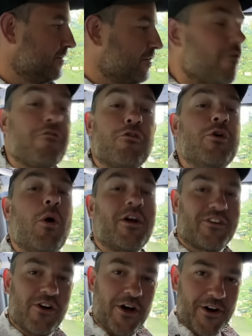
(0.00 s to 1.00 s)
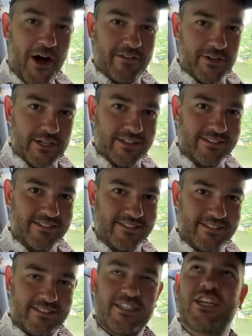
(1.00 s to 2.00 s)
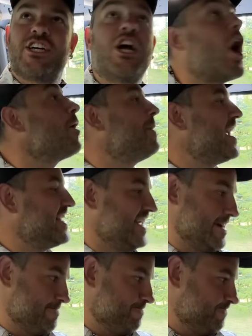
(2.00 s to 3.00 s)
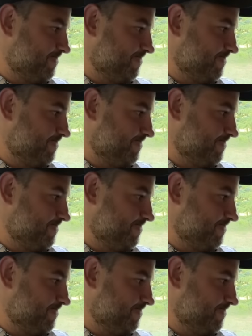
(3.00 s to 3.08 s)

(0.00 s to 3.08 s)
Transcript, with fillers: free water on offer, carpe diem.